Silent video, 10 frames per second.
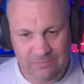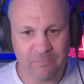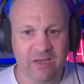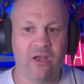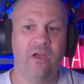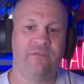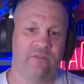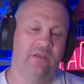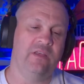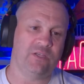but
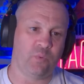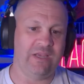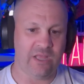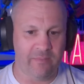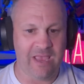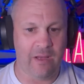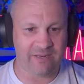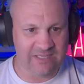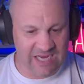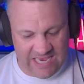hopefully this week they'll be able to
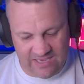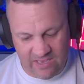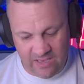take